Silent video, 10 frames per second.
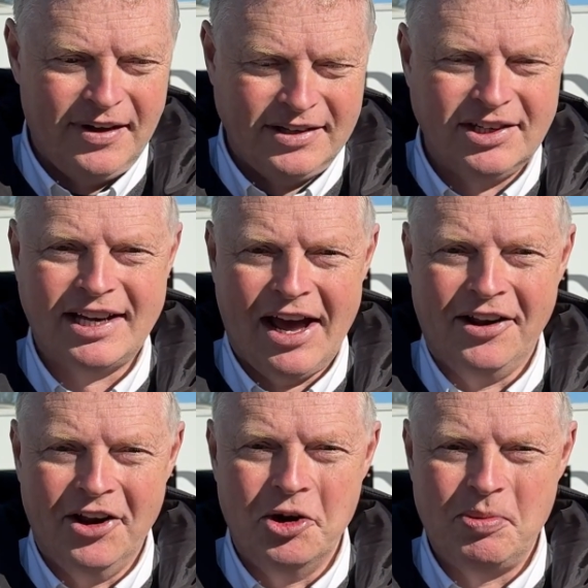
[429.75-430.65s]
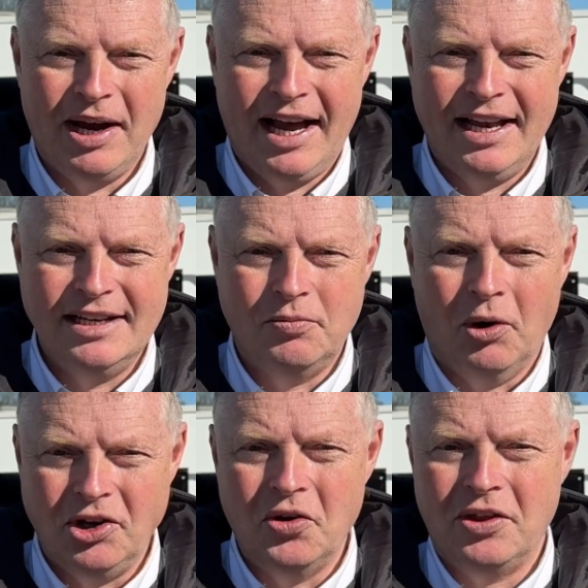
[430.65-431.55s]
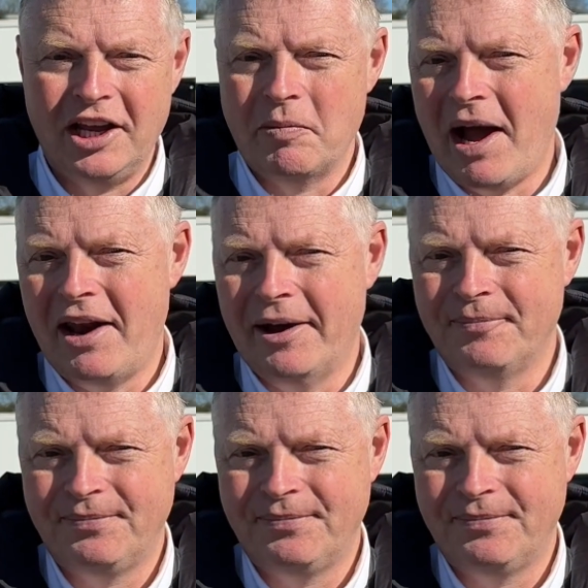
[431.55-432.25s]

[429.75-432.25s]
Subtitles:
just out the loop and what you think about it.